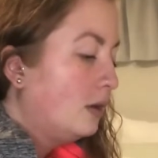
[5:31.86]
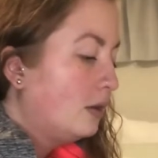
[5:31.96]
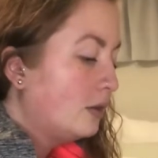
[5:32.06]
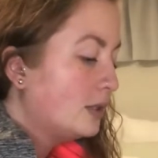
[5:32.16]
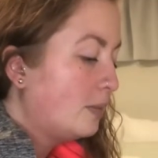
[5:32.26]

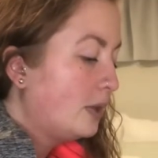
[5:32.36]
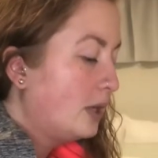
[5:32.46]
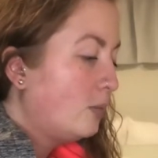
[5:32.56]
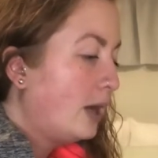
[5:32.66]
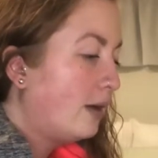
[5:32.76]
There's something,
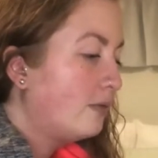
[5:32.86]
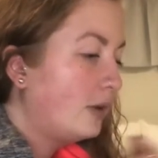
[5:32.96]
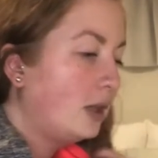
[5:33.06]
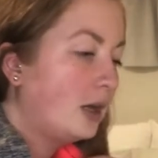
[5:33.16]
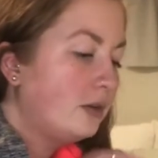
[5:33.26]
we have a
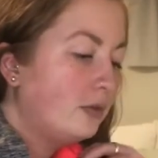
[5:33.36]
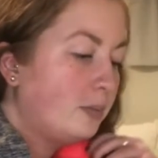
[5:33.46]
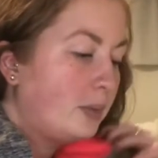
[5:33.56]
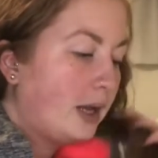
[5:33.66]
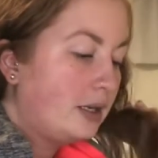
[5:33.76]
lot of
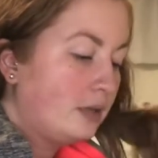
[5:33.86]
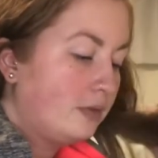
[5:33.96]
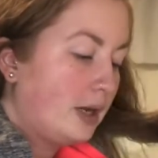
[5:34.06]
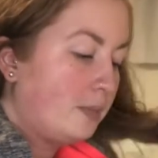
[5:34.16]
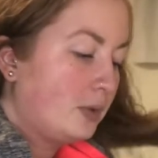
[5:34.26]
repetitive
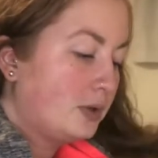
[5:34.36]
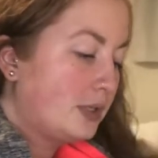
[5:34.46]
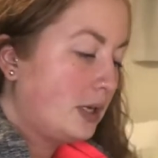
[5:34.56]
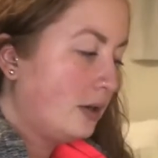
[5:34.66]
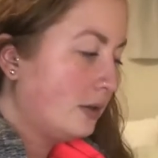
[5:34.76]
numbers
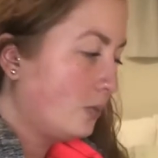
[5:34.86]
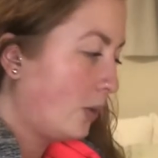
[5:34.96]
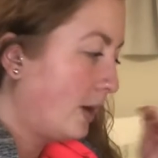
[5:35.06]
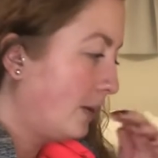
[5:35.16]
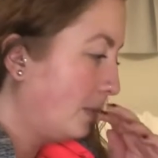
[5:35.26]
here as
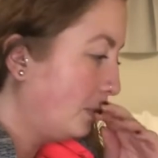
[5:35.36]
well.